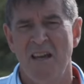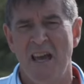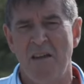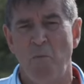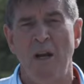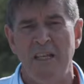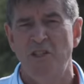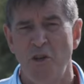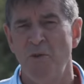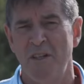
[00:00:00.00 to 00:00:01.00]
And what He's
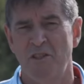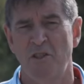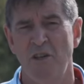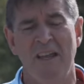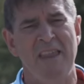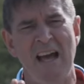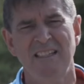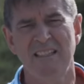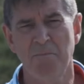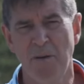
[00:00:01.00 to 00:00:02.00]
doing is good. And
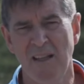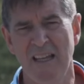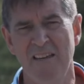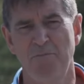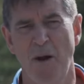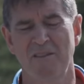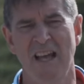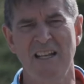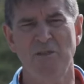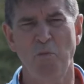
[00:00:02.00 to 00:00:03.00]
that's the belief part.
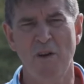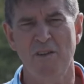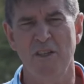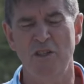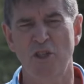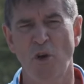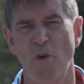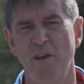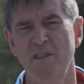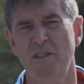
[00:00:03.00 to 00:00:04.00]
That's where the
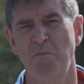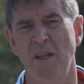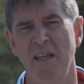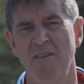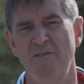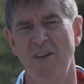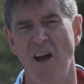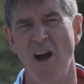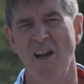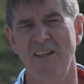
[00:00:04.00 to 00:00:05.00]
choice to believe
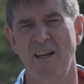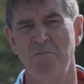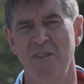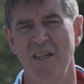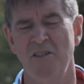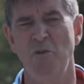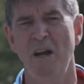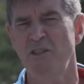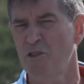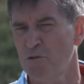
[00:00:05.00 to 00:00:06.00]
God comes in. Do
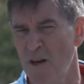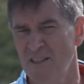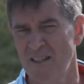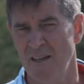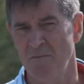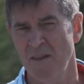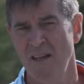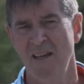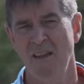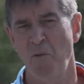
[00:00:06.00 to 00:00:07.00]
I trust Him
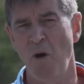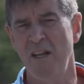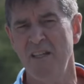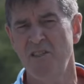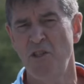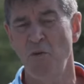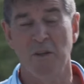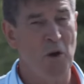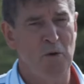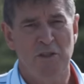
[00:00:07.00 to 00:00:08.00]
that what He is doing,
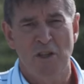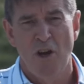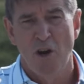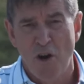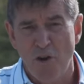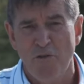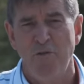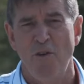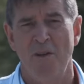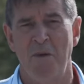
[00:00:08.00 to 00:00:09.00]
though it's
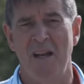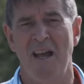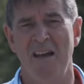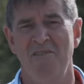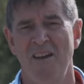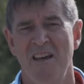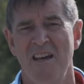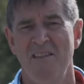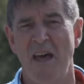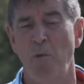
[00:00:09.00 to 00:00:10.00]
hurtful in my life,
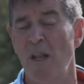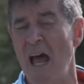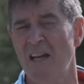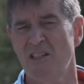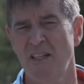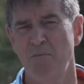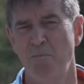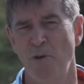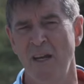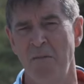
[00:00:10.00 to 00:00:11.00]
that will actually
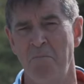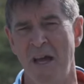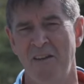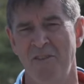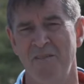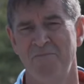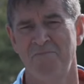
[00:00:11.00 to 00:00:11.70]
bring benefit?